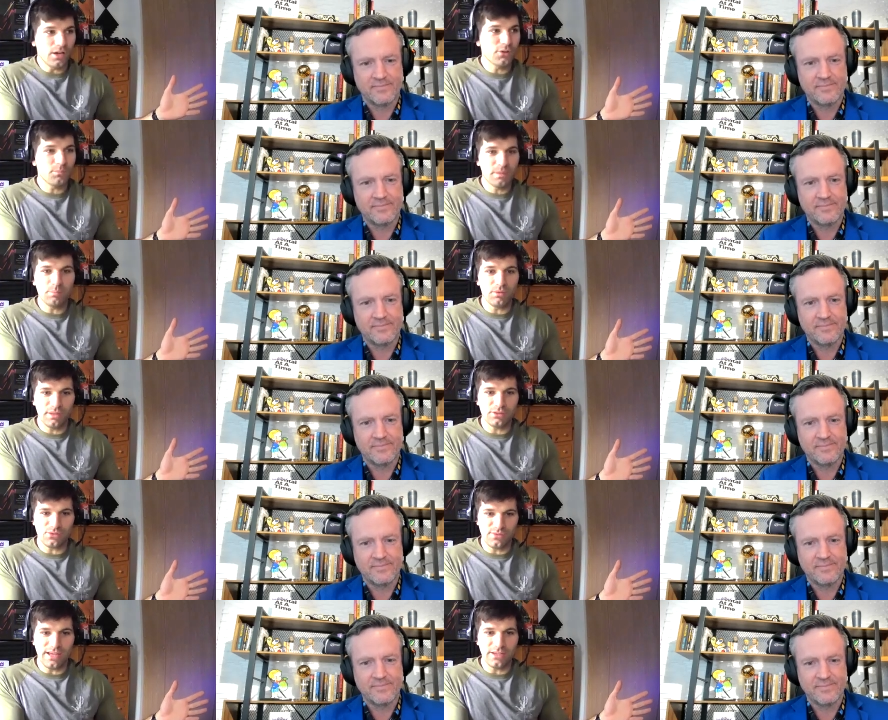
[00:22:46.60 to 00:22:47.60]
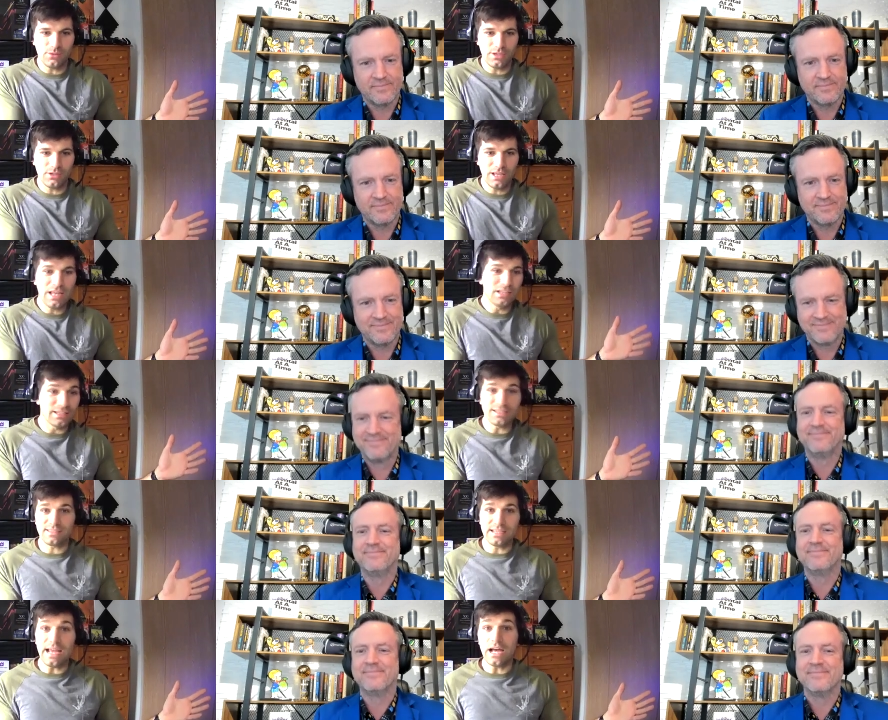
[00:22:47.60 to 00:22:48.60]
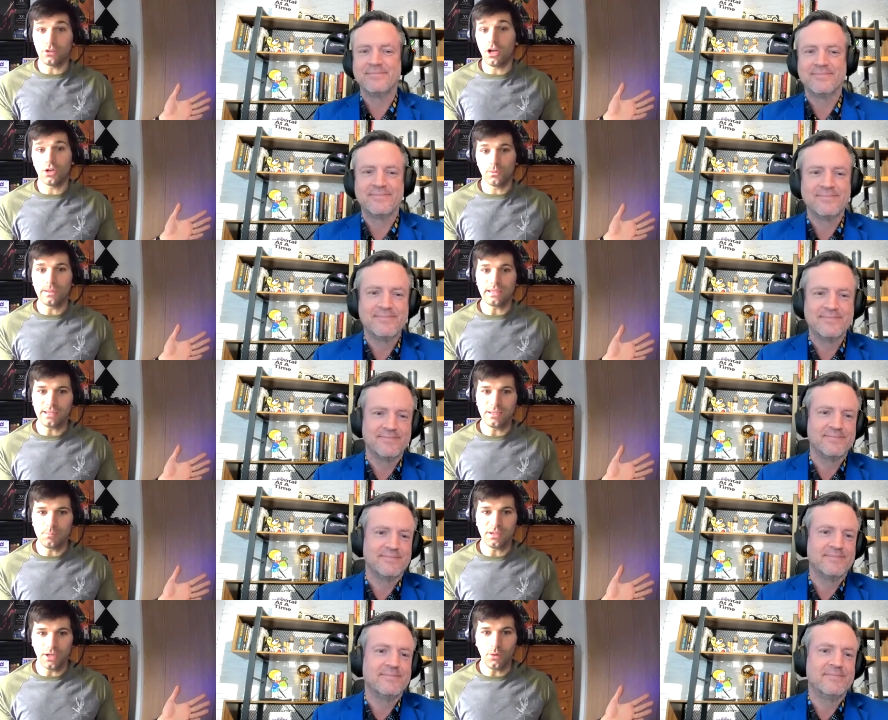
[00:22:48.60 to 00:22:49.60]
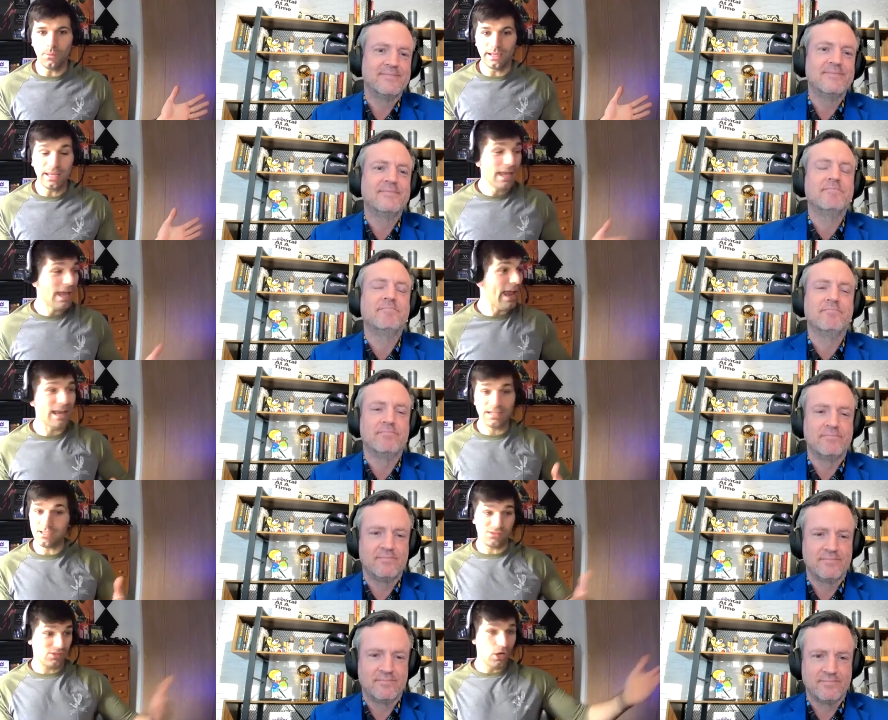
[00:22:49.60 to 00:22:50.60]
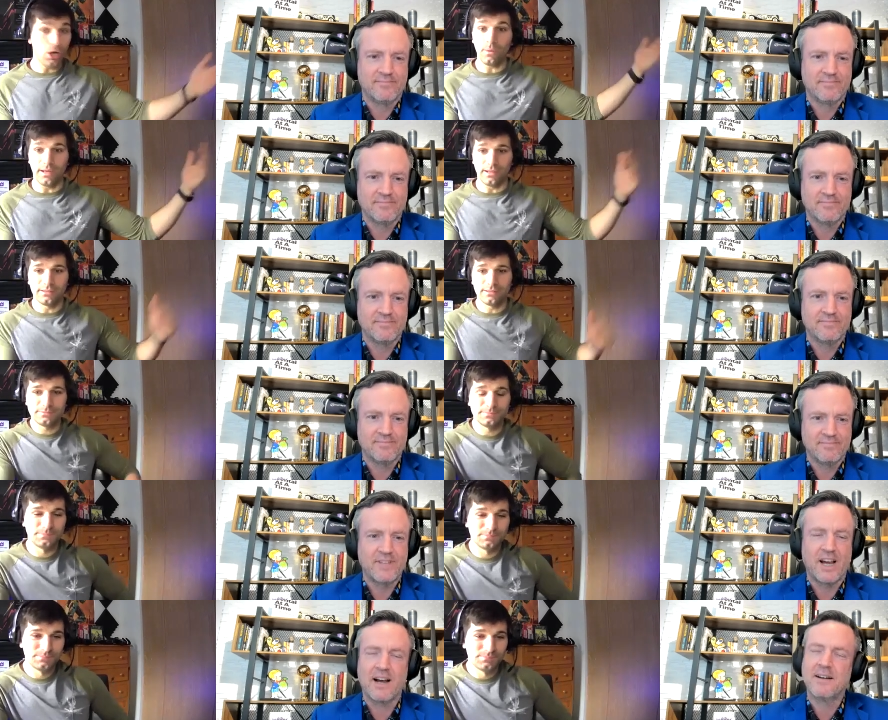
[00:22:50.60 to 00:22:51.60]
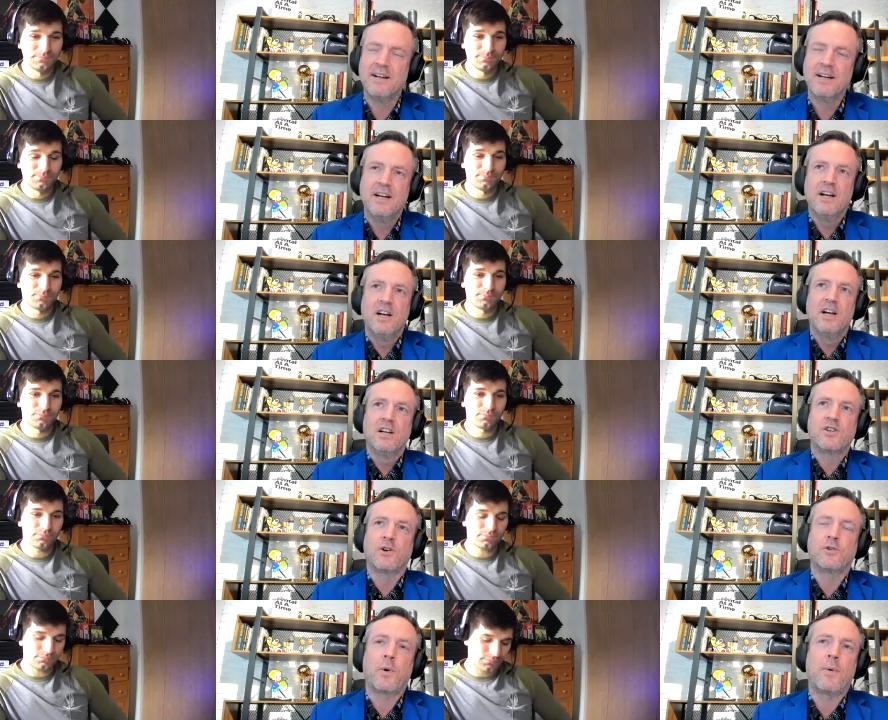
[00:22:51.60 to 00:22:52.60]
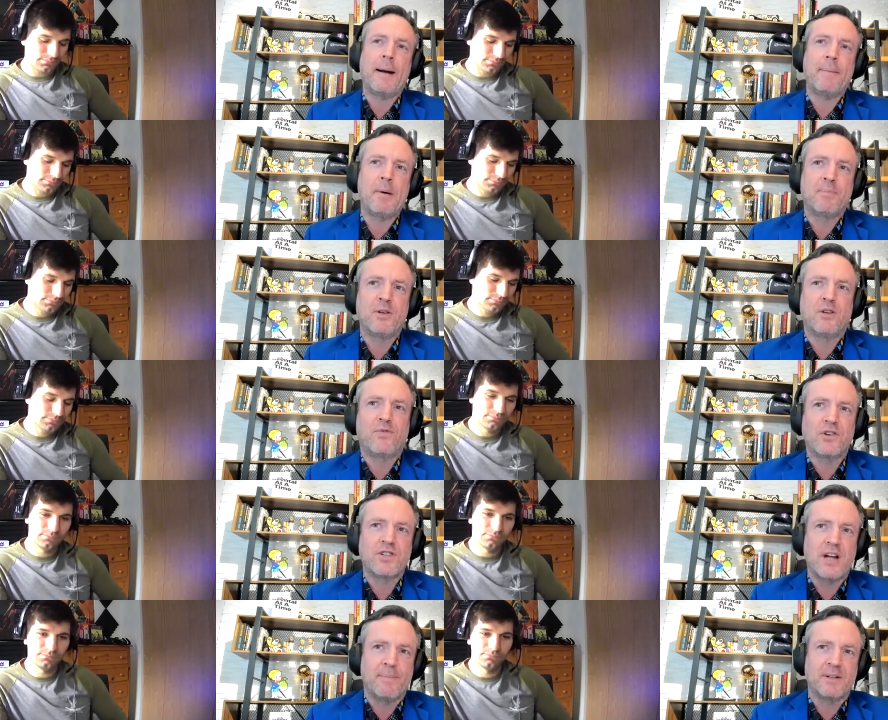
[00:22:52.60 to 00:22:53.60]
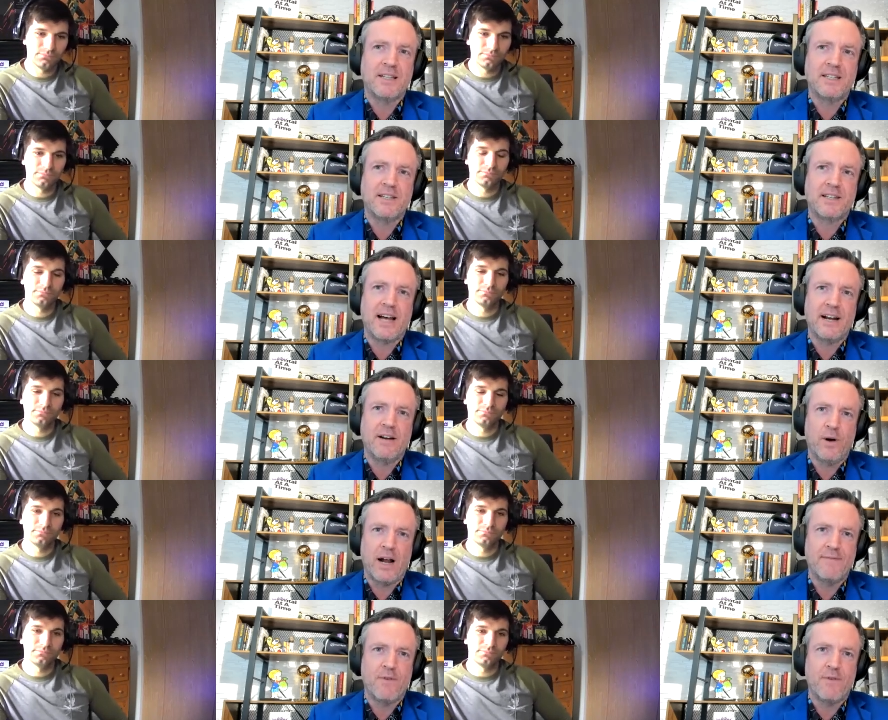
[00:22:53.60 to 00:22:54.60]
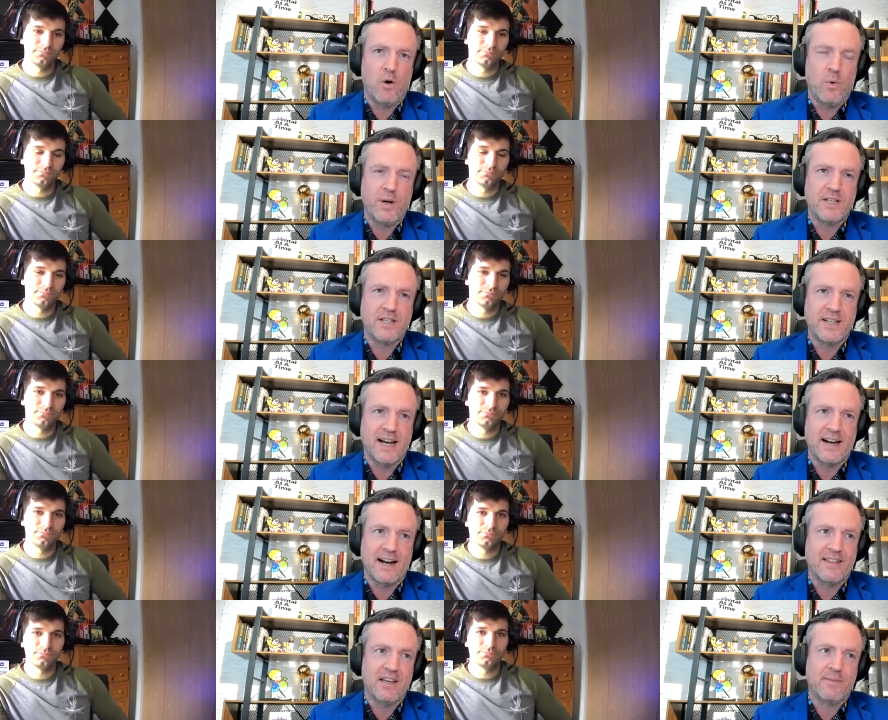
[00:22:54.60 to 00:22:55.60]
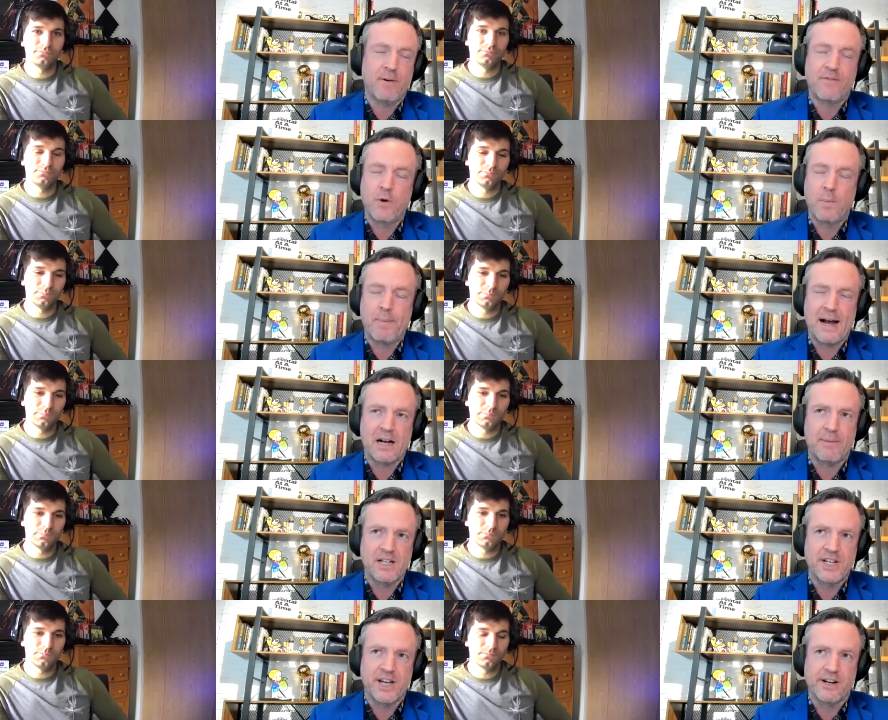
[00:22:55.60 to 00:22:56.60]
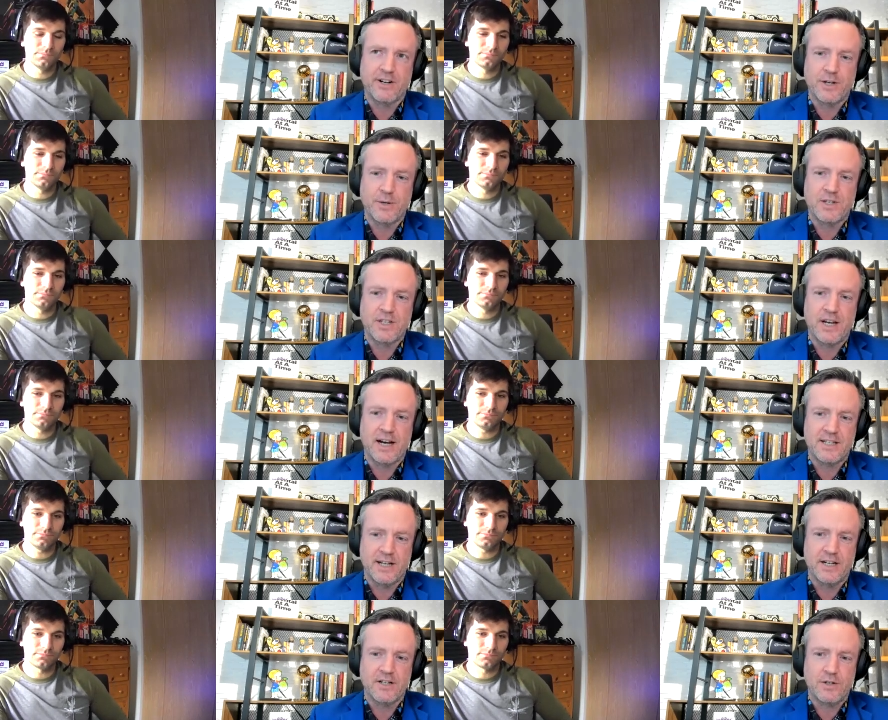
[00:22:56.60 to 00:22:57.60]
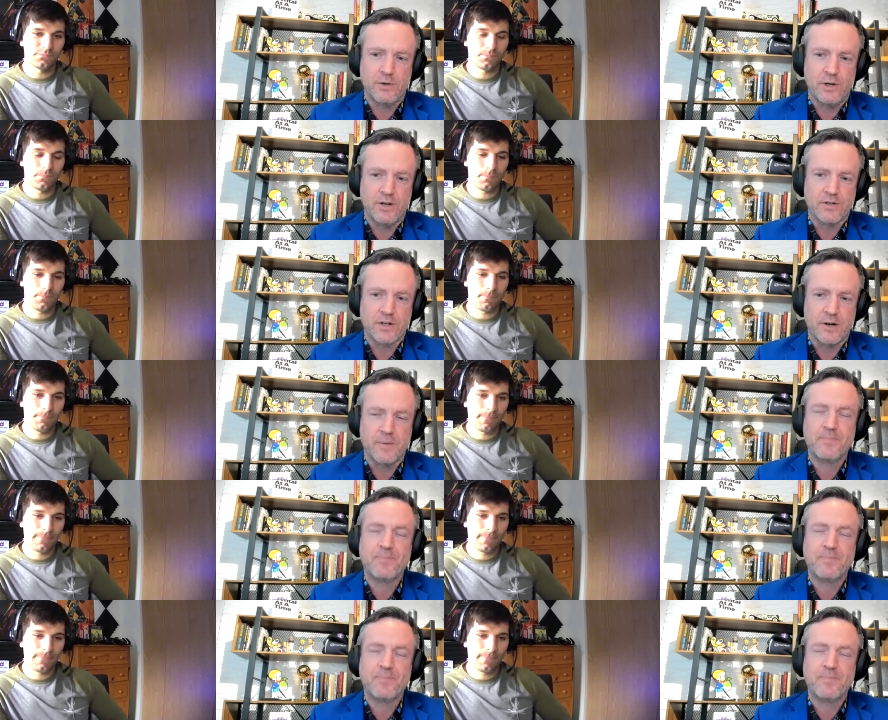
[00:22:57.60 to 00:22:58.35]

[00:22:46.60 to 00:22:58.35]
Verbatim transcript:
Speaker 1: other people think there's value here. Let's hmm. see how long we can keep it going. And hmm. it's going. Yeah.
Speaker 2: So as we wrap up this first topic, this is kind of what I've always said. And I think if you went back on my channel, you would see I said it two years ago,